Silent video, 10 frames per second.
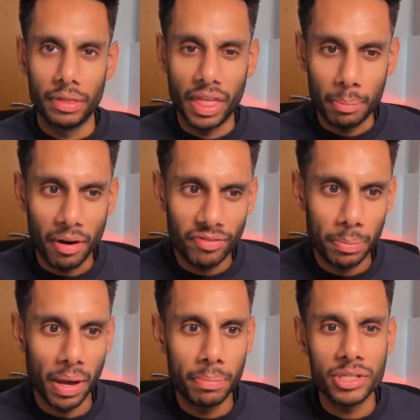Their
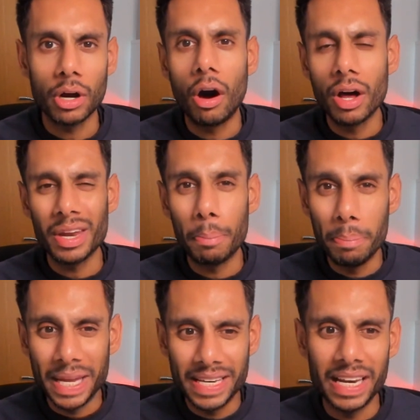monthly payments aren't
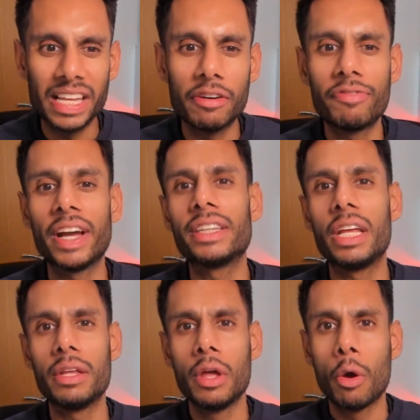immediately
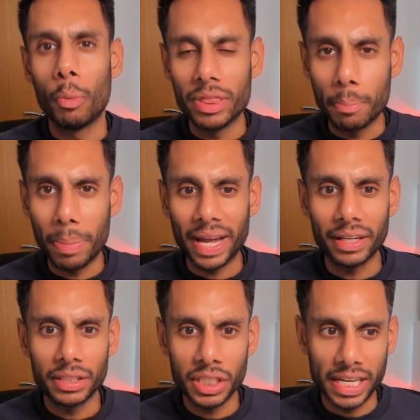affected when the
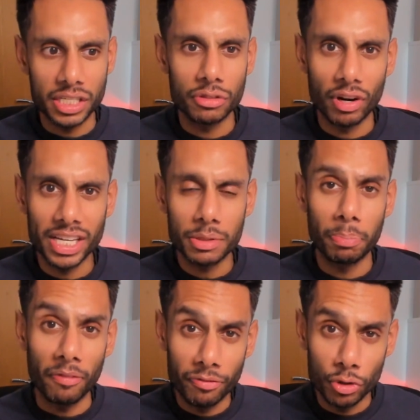bank changes rates,
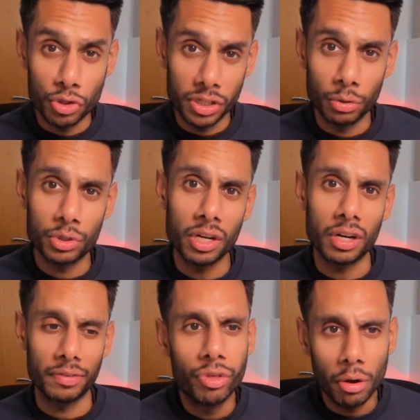but future deals
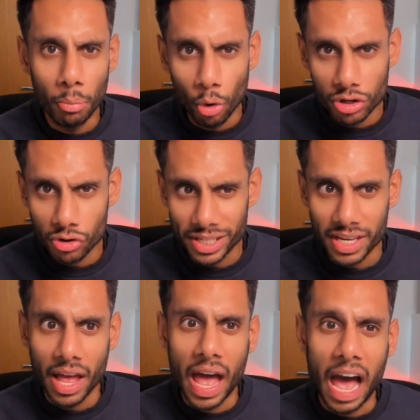are. Although mortgage
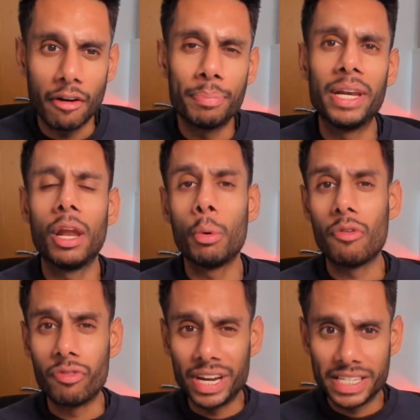rates have been
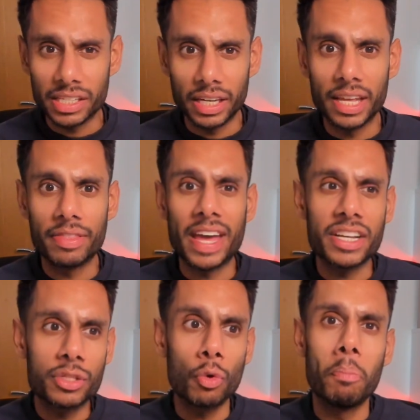lower recently, they
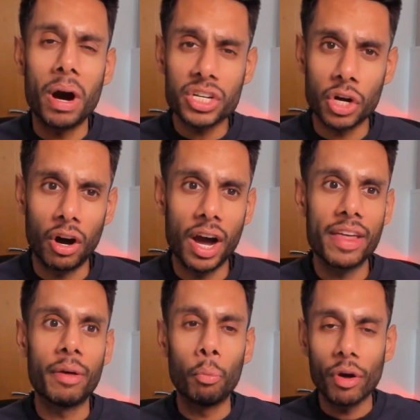are still much
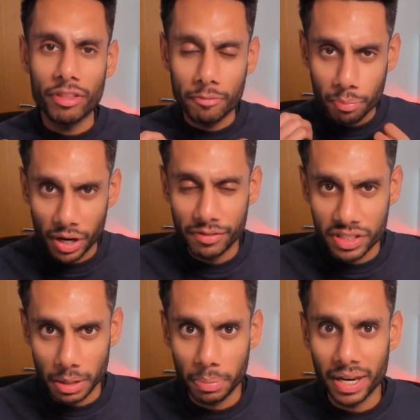higher than what they've
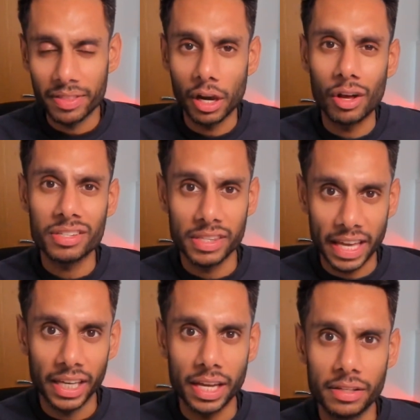previously been in the last
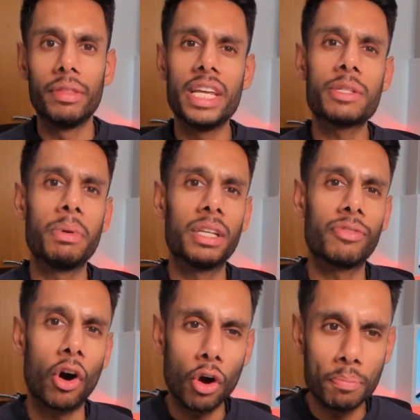decade. This means
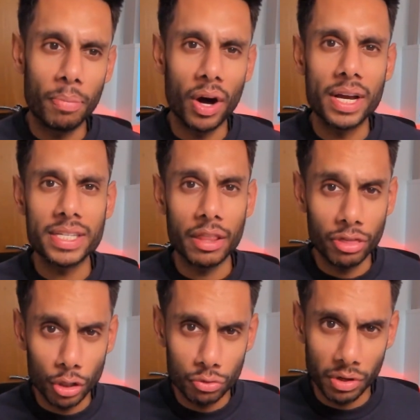for home buyers
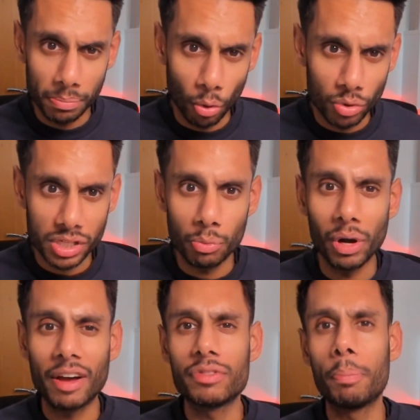and those remortgaging
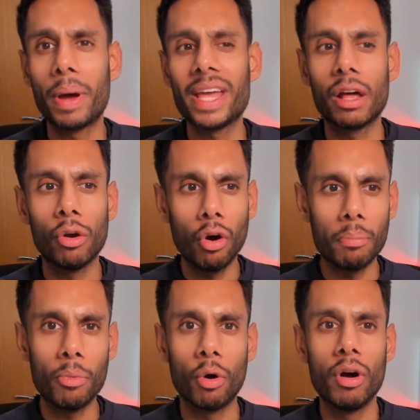will have to pay a
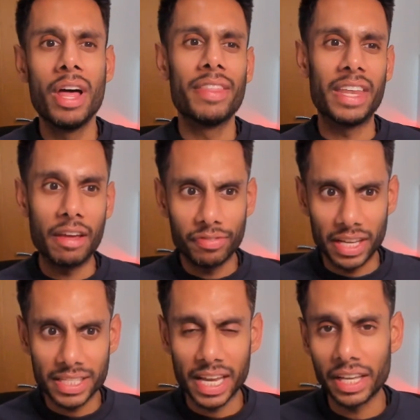lot more than if
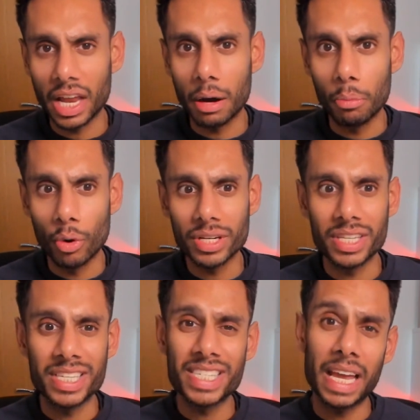they'd taken out a
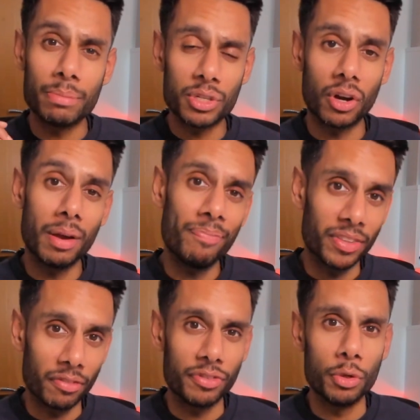mortgage the same time
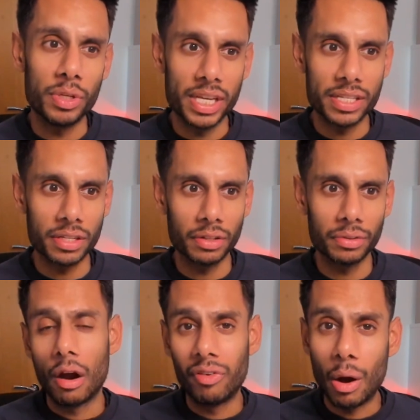a few years ago.
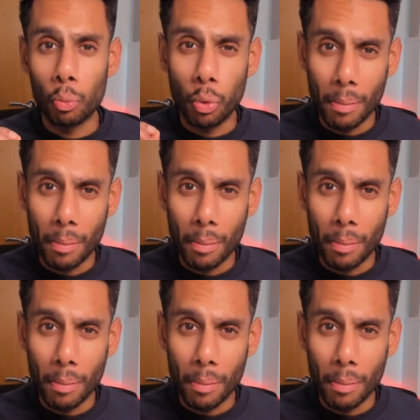Around